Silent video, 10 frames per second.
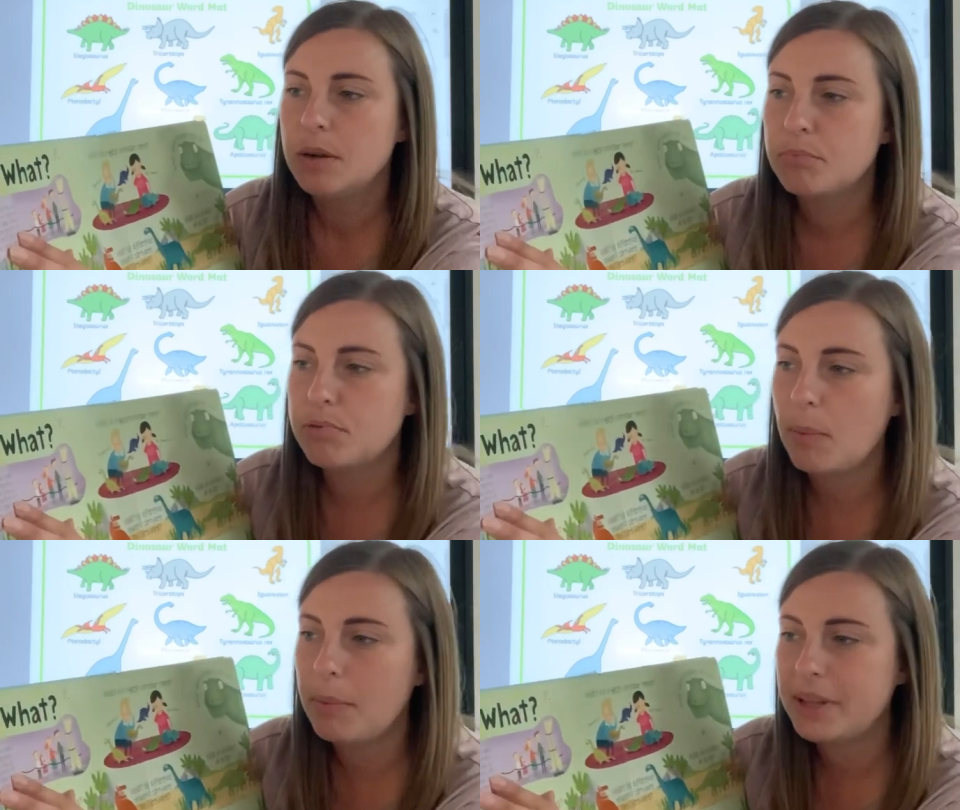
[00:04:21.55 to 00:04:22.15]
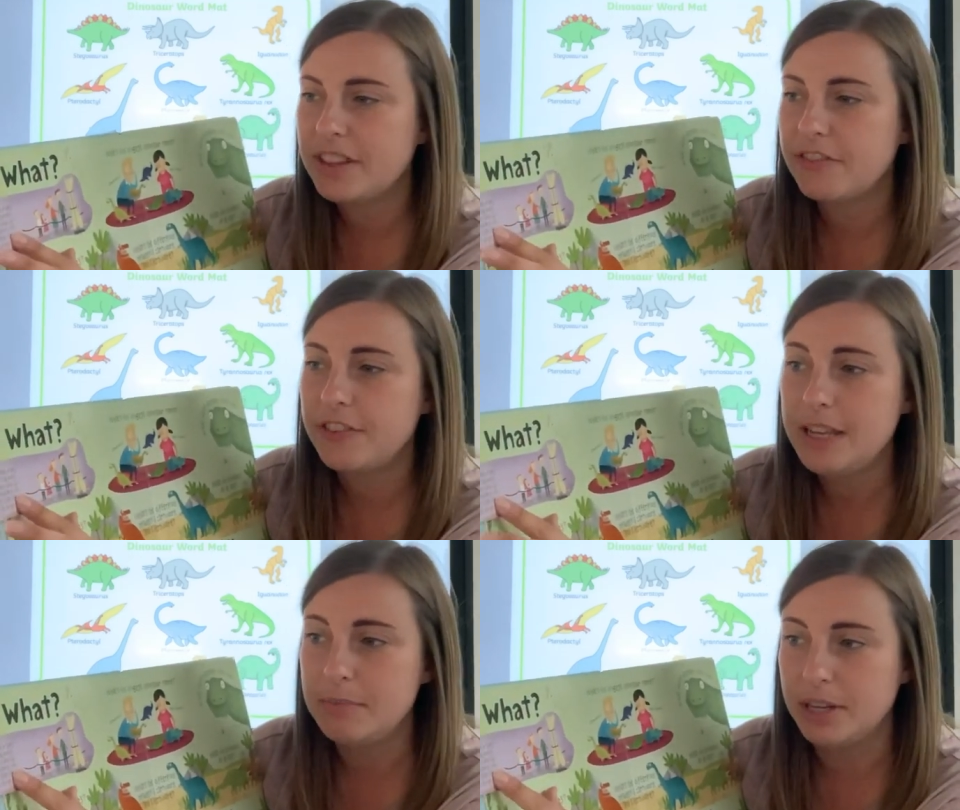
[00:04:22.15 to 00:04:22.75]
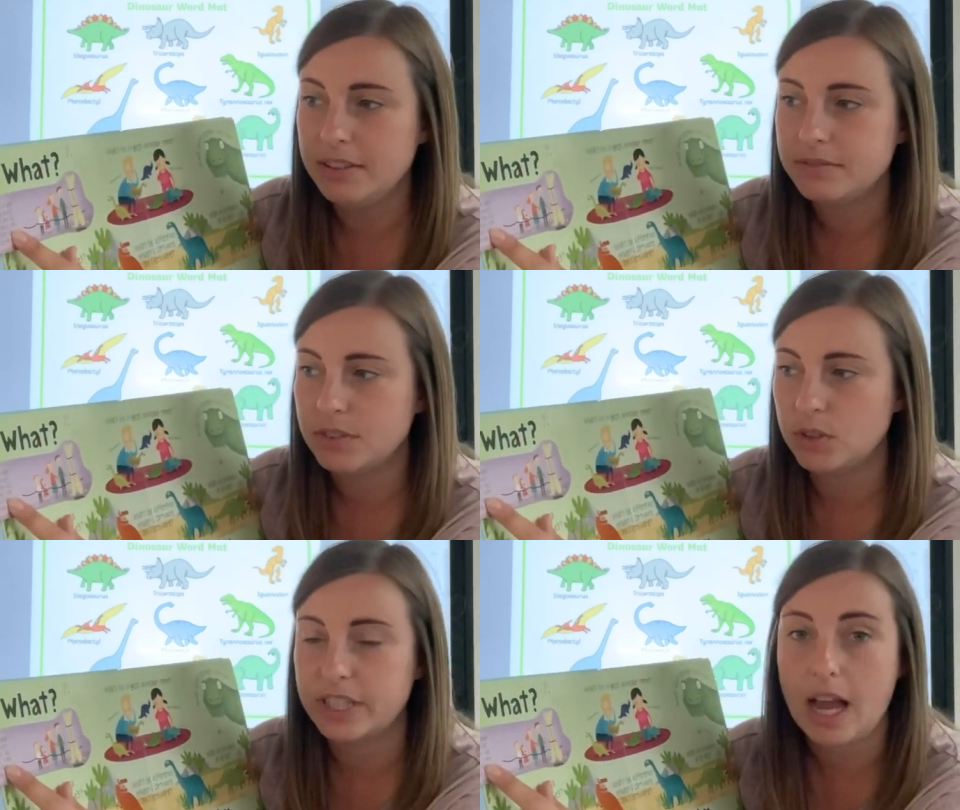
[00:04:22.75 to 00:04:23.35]
Probably the femur,
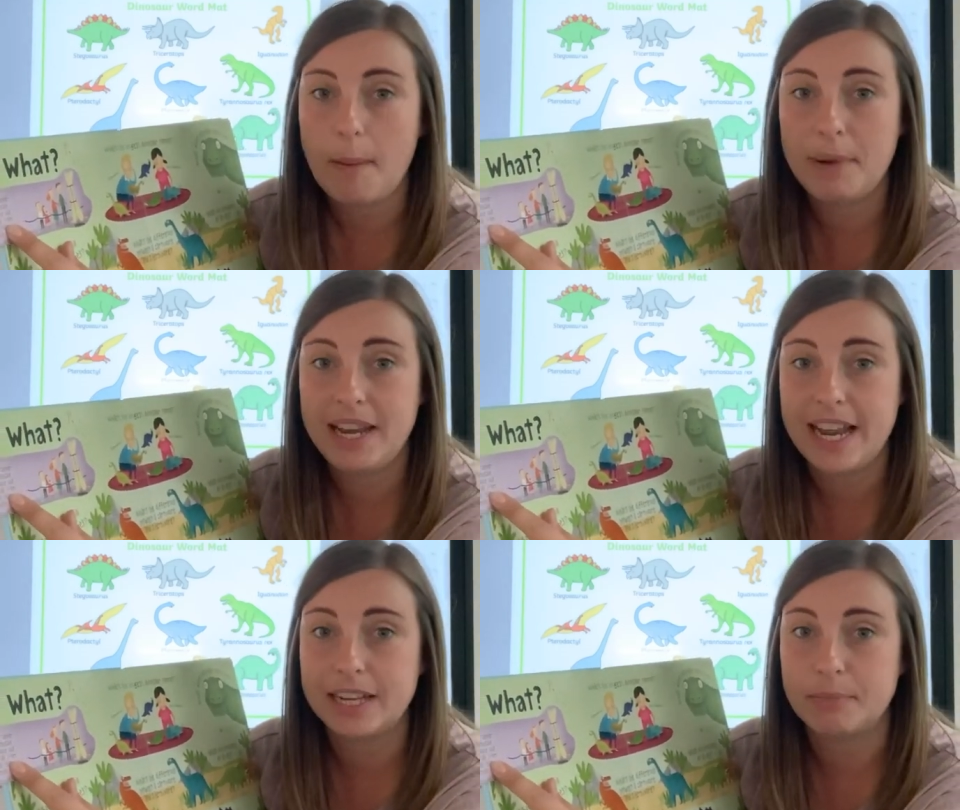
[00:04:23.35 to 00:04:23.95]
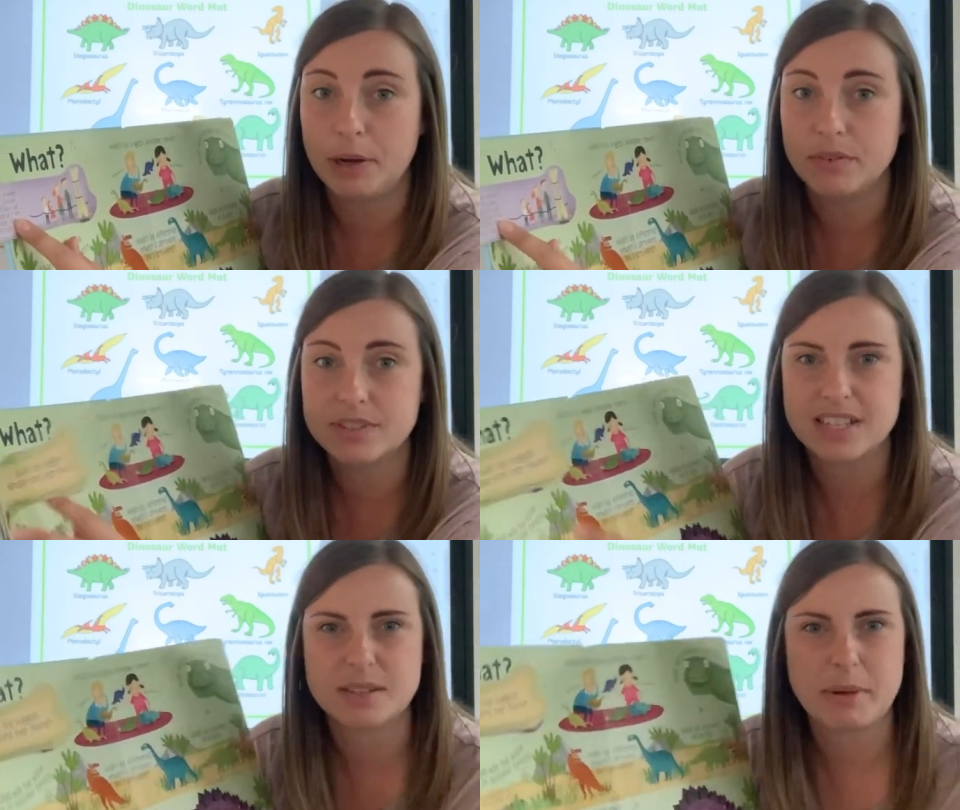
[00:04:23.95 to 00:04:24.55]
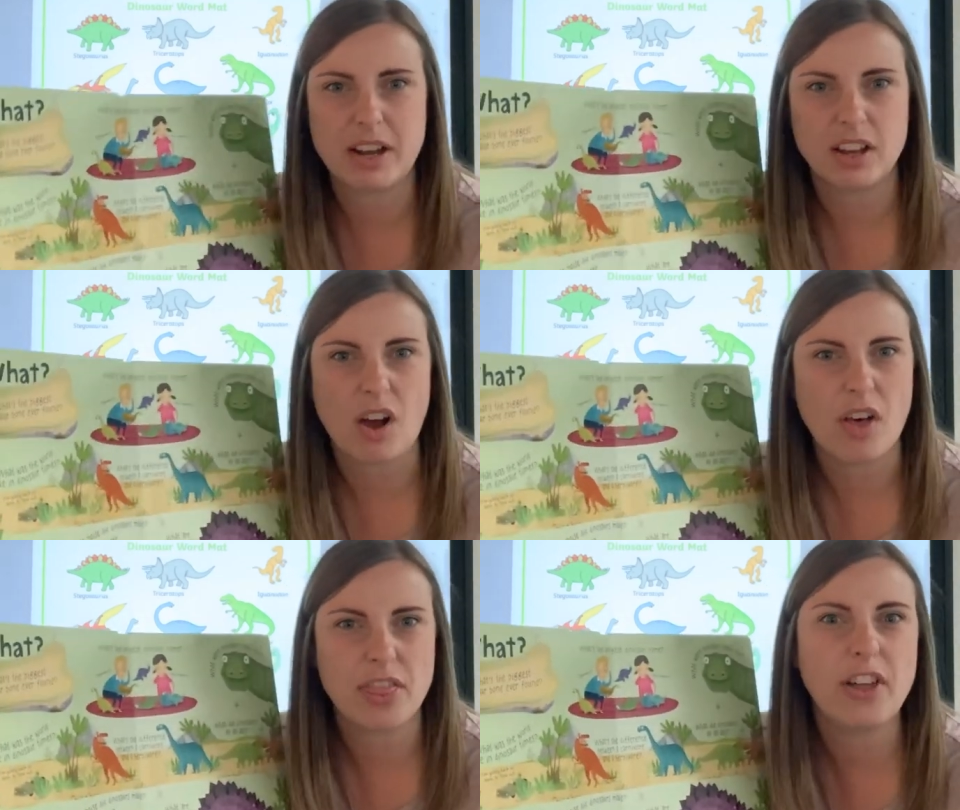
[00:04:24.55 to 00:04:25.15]
or the upper leg bones, that's a bit like
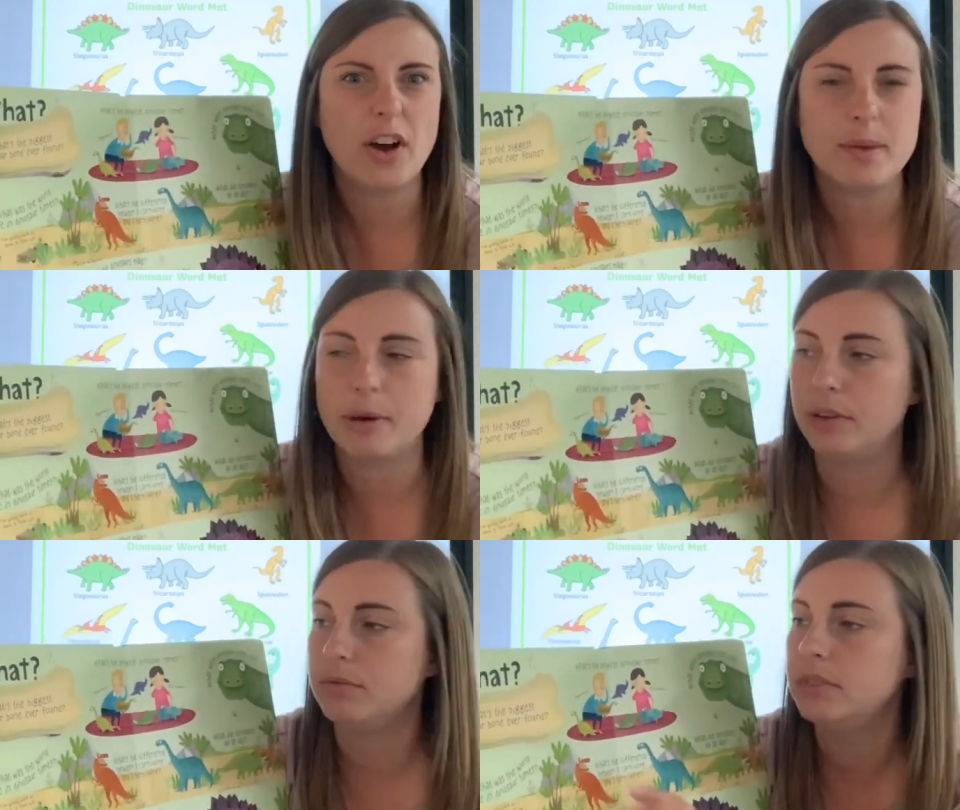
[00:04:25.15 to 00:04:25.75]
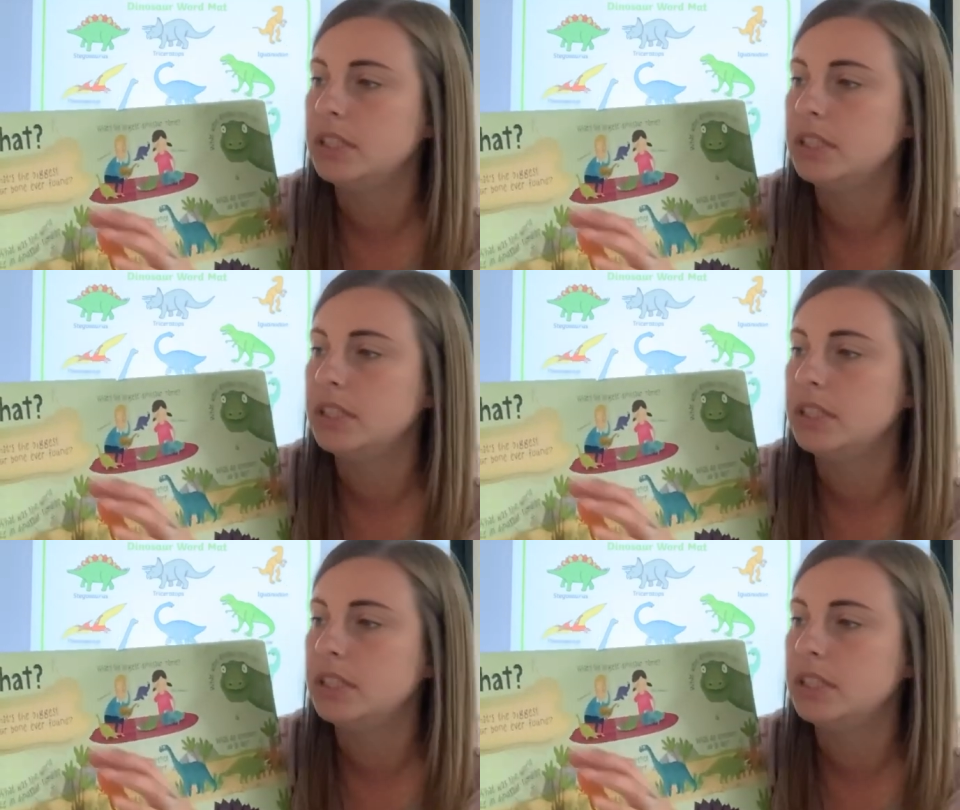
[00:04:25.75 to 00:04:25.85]
our thigh bone,